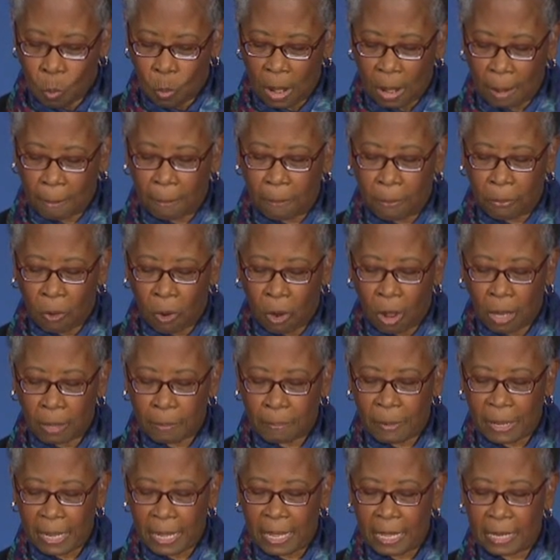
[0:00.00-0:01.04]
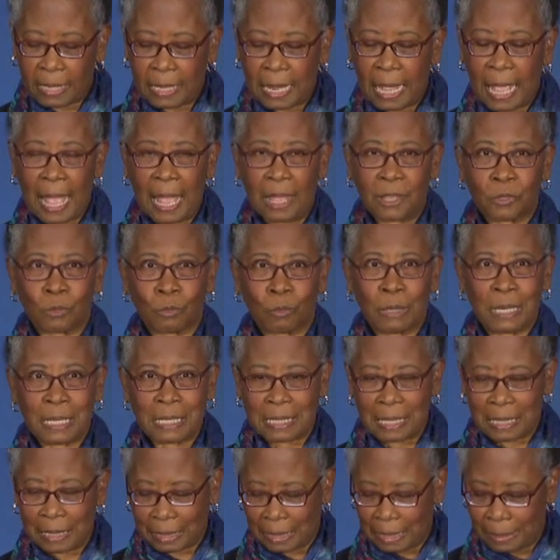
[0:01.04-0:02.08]
where broadband has
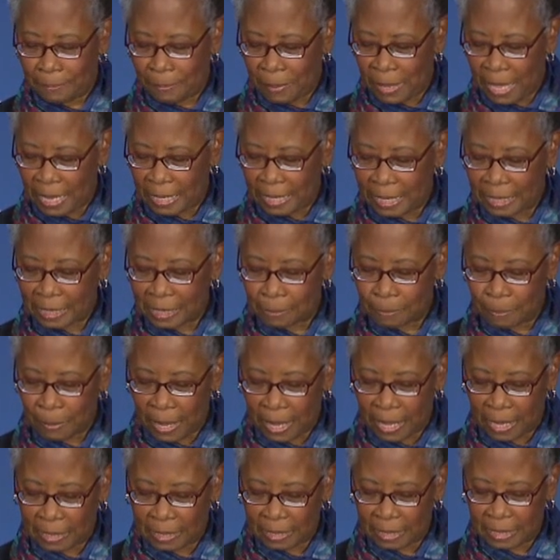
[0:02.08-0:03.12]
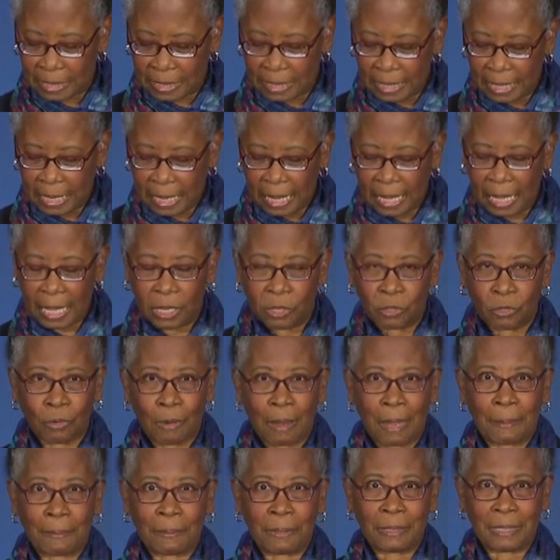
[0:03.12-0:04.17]
recently been expanded in
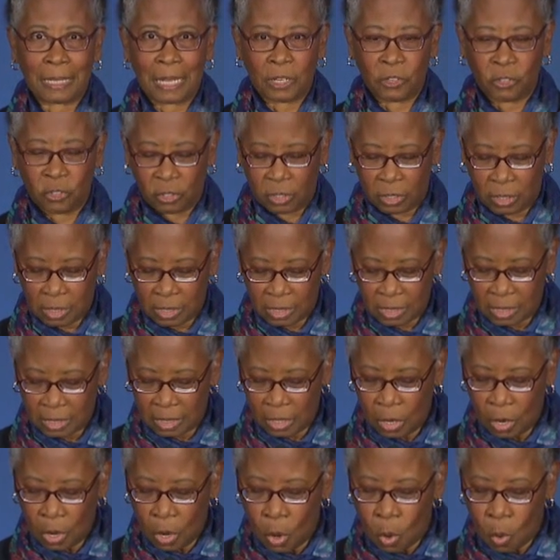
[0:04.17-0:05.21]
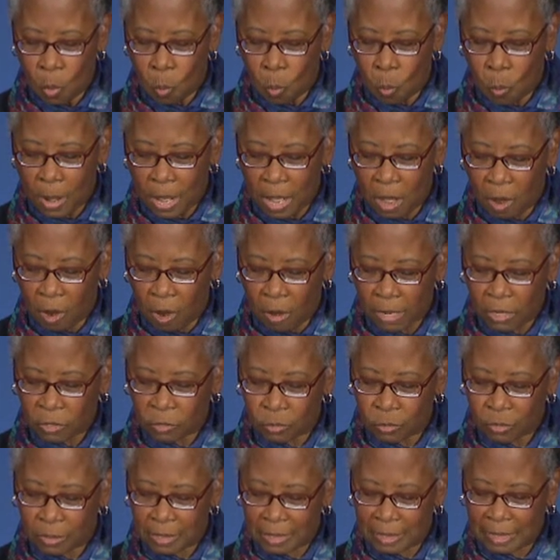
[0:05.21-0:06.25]
tribal nations, we are
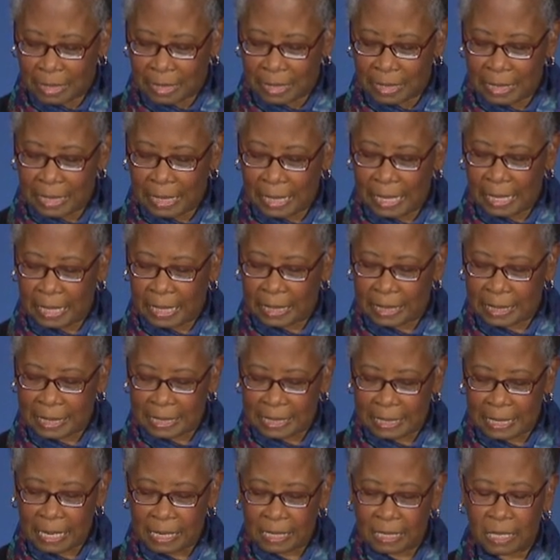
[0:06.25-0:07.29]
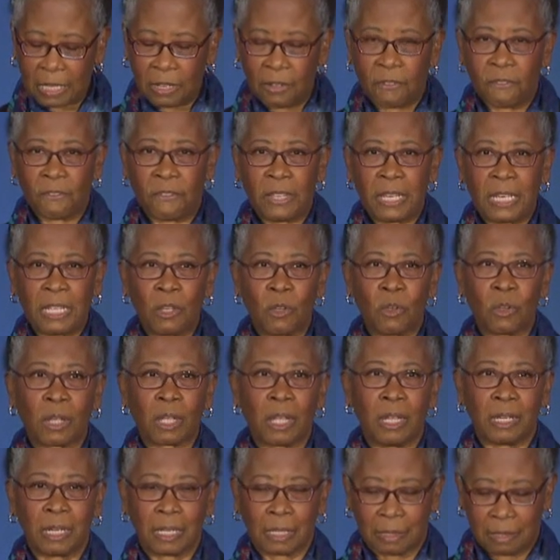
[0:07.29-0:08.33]
interested in extending video
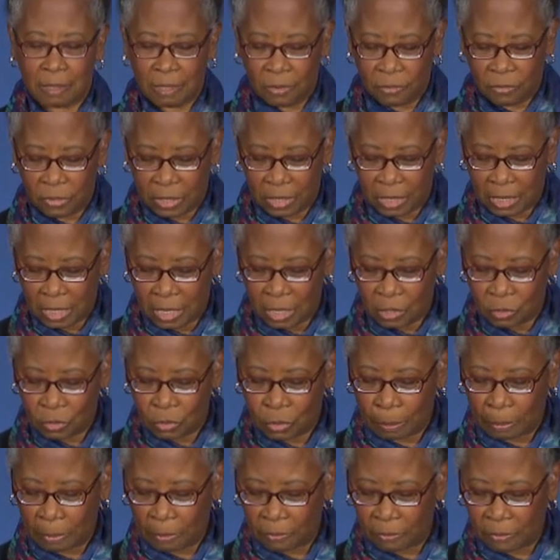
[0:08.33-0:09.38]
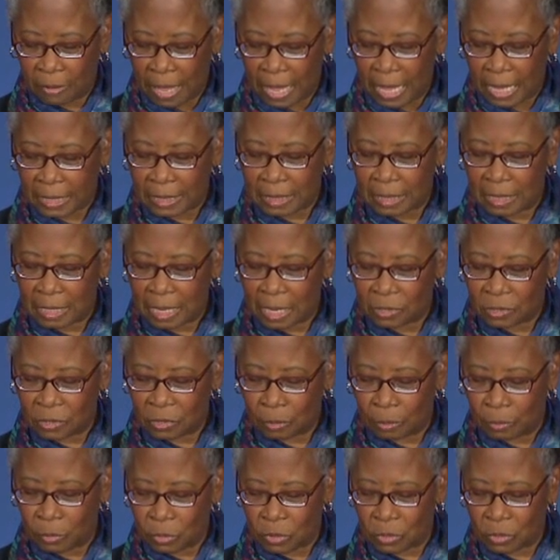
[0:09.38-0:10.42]
connectivity to provide
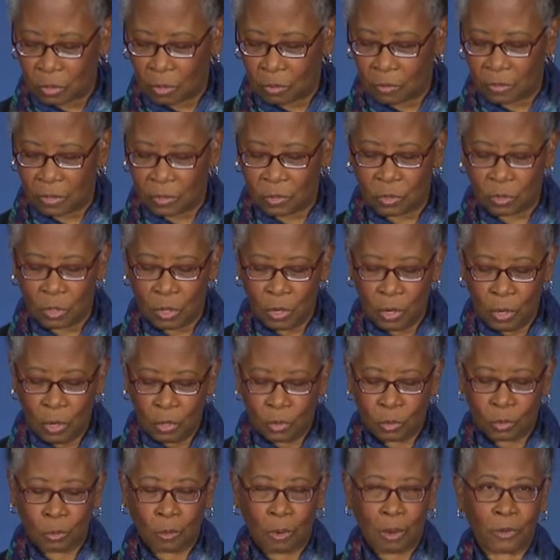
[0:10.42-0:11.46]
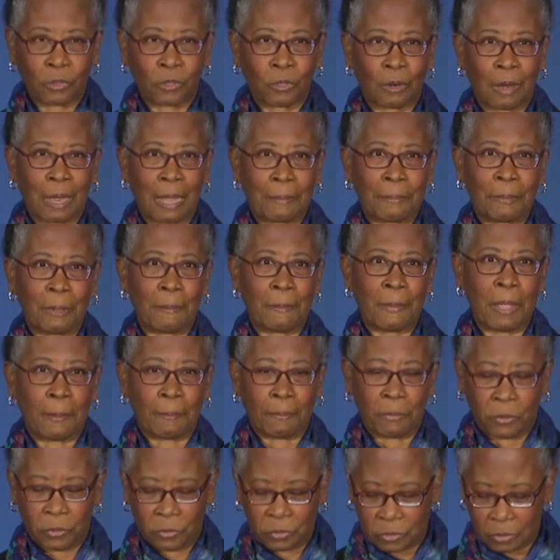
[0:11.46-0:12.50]
customer service to our tribal
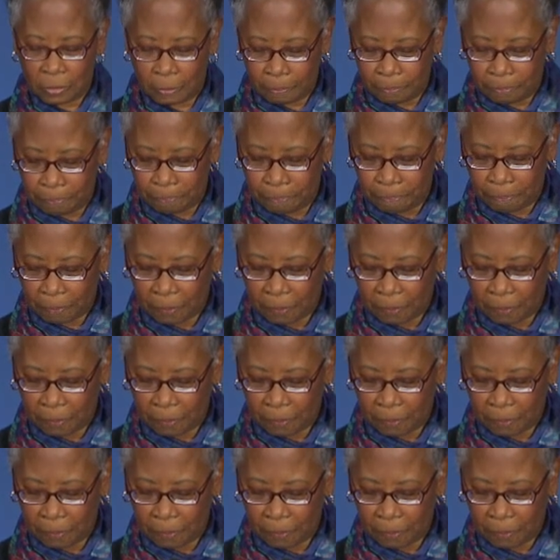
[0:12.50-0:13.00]
members.